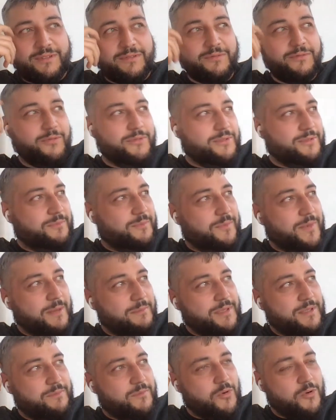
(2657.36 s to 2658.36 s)
looked a
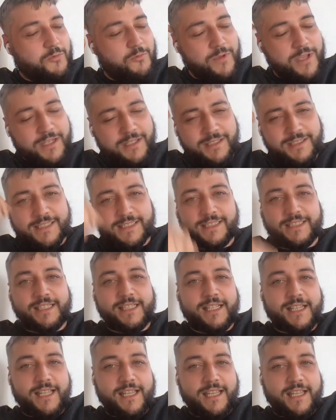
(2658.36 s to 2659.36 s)
bit more weird,
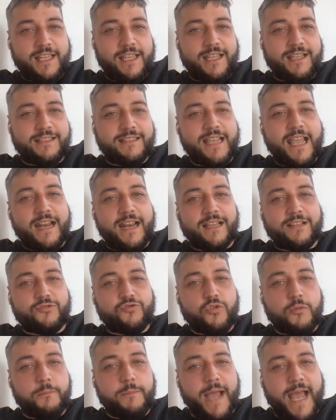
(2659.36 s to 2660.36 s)
is
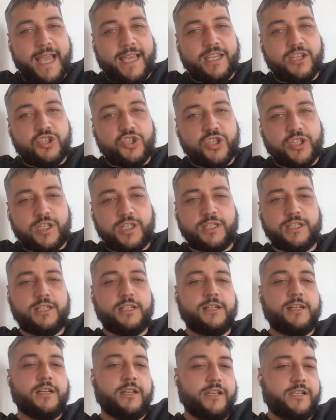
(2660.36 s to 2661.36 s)
Electron Packager.
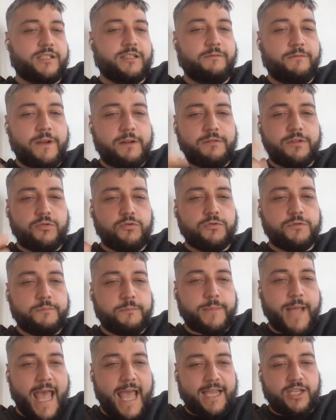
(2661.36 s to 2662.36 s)
It's a very good
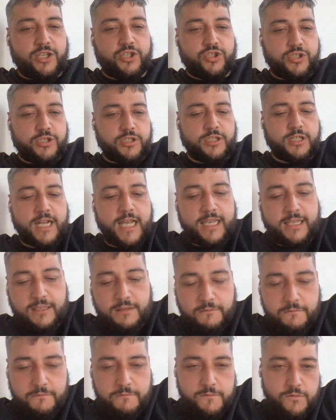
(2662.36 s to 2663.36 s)
packager. Like
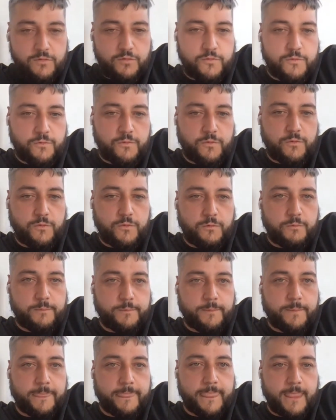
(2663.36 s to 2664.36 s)
if you,
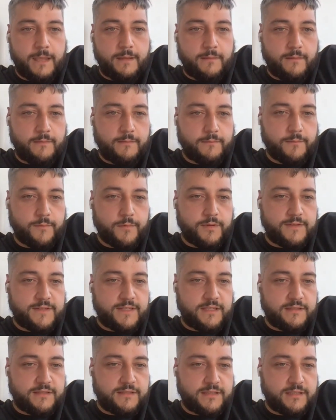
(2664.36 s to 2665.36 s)

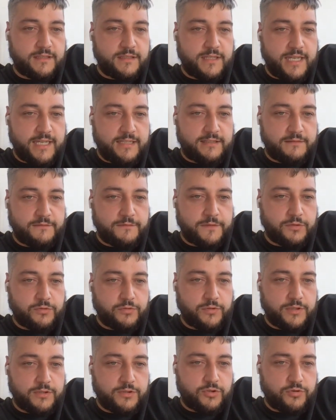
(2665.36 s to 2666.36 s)
since it doesn't fit
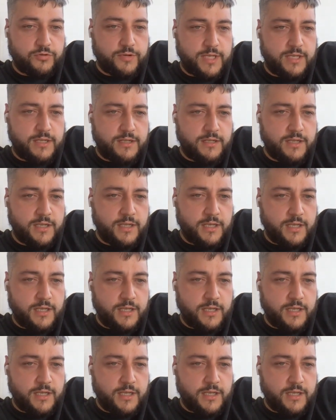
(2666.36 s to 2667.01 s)
on a screen,